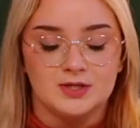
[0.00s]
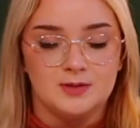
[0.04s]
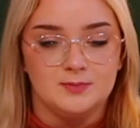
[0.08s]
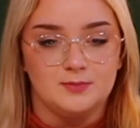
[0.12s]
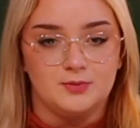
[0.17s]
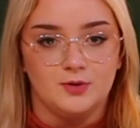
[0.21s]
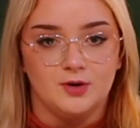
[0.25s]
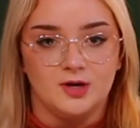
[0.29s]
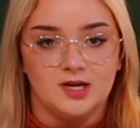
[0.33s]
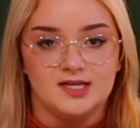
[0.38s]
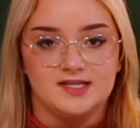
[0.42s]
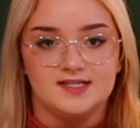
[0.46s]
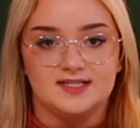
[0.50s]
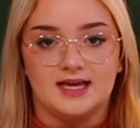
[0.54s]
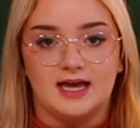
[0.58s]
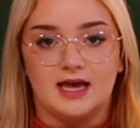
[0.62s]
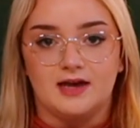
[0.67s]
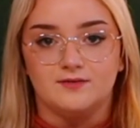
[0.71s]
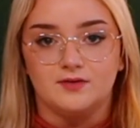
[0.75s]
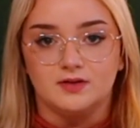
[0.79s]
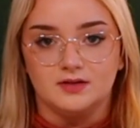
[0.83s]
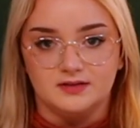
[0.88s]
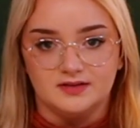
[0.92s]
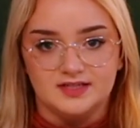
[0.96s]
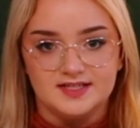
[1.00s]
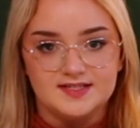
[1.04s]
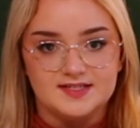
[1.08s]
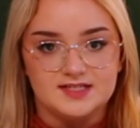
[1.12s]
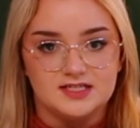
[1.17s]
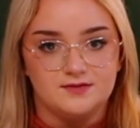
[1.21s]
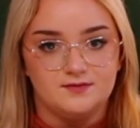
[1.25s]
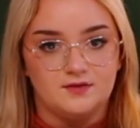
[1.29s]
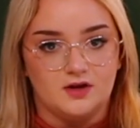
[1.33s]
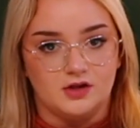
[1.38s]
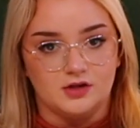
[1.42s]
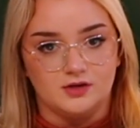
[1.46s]
important to have a list
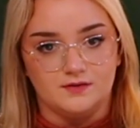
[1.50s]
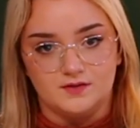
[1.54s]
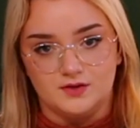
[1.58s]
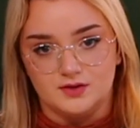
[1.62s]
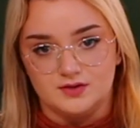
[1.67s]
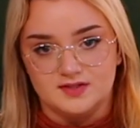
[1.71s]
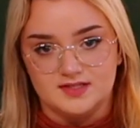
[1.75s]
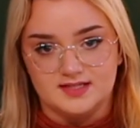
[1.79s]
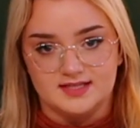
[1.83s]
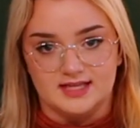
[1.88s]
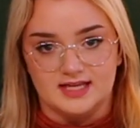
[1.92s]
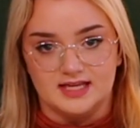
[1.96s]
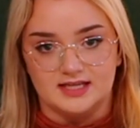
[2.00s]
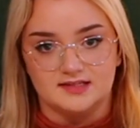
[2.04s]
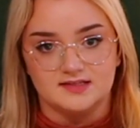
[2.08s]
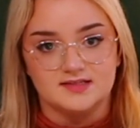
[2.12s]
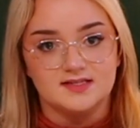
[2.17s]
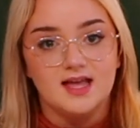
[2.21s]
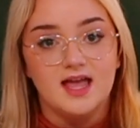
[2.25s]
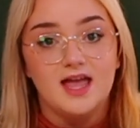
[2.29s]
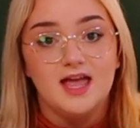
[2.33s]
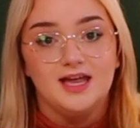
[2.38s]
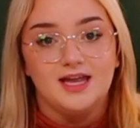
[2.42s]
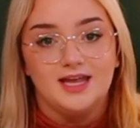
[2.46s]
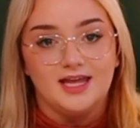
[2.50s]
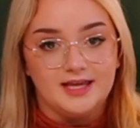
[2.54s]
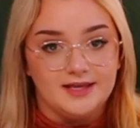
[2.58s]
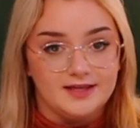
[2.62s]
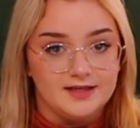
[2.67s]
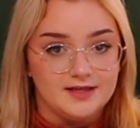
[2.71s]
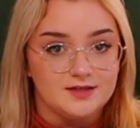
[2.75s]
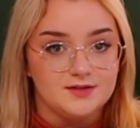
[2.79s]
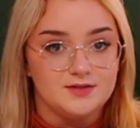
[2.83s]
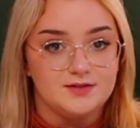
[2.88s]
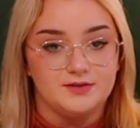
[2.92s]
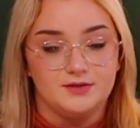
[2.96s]
of all of those things
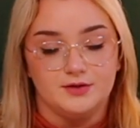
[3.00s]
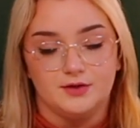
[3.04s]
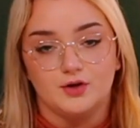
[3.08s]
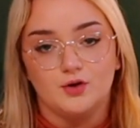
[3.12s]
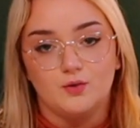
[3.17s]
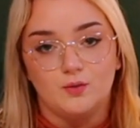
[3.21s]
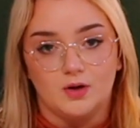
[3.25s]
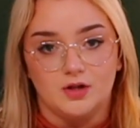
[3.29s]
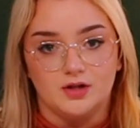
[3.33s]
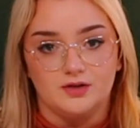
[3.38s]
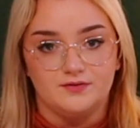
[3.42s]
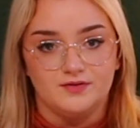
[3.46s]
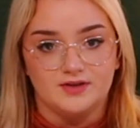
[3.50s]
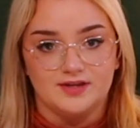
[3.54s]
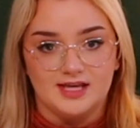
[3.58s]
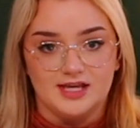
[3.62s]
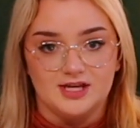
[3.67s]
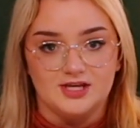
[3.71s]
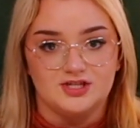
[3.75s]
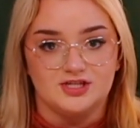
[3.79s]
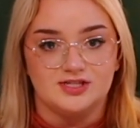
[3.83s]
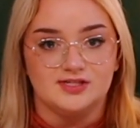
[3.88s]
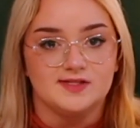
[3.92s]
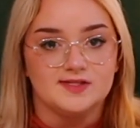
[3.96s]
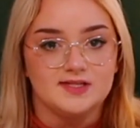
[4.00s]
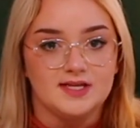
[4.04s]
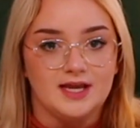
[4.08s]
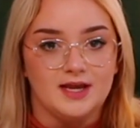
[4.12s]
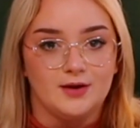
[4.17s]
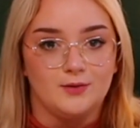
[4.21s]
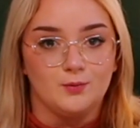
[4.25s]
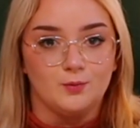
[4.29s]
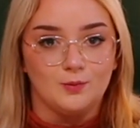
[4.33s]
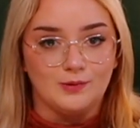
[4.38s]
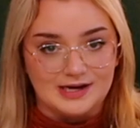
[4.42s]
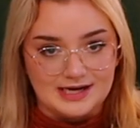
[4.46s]
and their qualifications
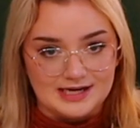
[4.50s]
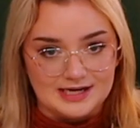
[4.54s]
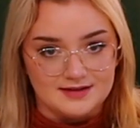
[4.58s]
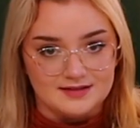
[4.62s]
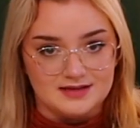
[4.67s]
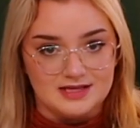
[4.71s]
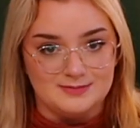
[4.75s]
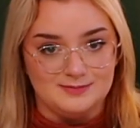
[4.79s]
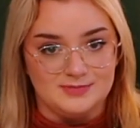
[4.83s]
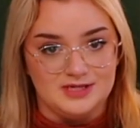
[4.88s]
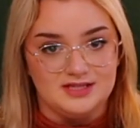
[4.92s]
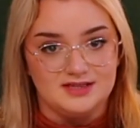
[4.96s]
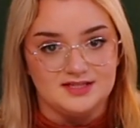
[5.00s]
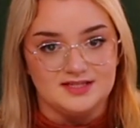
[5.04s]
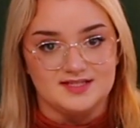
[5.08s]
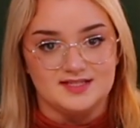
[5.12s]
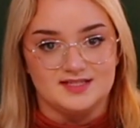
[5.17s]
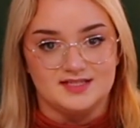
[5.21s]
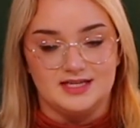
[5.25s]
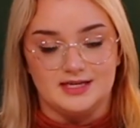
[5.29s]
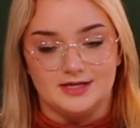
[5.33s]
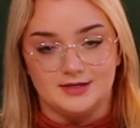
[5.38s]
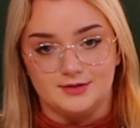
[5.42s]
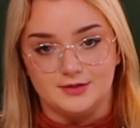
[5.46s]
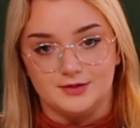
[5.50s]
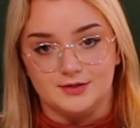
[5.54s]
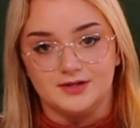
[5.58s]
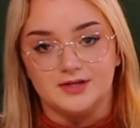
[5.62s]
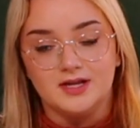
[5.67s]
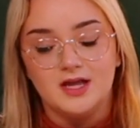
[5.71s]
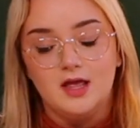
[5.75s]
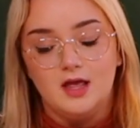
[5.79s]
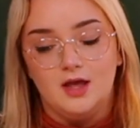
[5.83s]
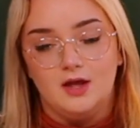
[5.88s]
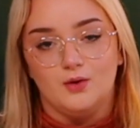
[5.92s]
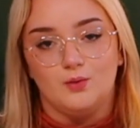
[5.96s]
and why they meet the standard
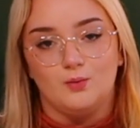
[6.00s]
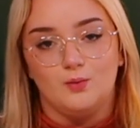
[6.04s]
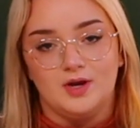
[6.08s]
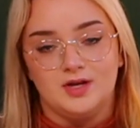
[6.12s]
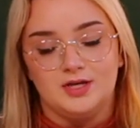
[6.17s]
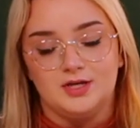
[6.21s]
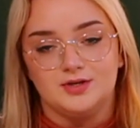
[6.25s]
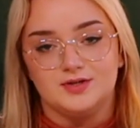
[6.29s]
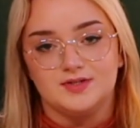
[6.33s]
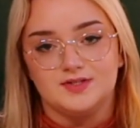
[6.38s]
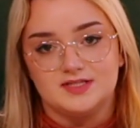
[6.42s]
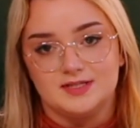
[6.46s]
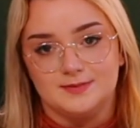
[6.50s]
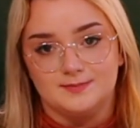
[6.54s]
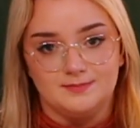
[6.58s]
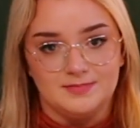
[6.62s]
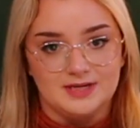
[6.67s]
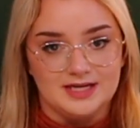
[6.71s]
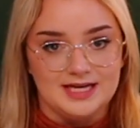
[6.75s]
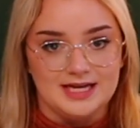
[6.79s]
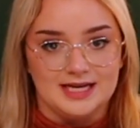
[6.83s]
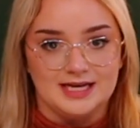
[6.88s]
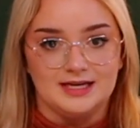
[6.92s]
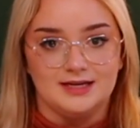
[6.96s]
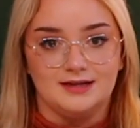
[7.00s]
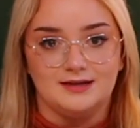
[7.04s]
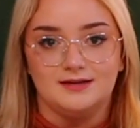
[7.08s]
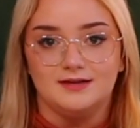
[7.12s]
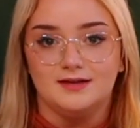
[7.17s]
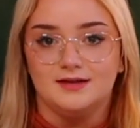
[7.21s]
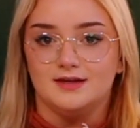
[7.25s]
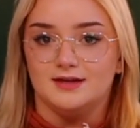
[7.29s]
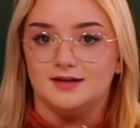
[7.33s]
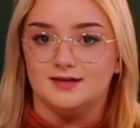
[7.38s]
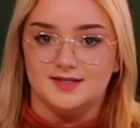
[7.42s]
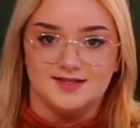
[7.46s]
when you're submitting
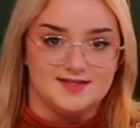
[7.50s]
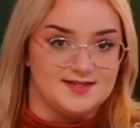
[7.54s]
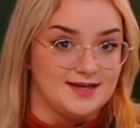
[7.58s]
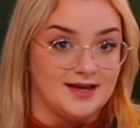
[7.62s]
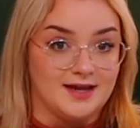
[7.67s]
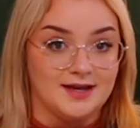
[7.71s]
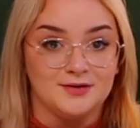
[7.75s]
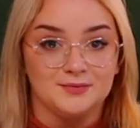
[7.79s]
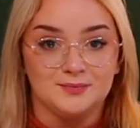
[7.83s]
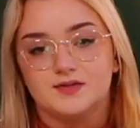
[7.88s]
a design.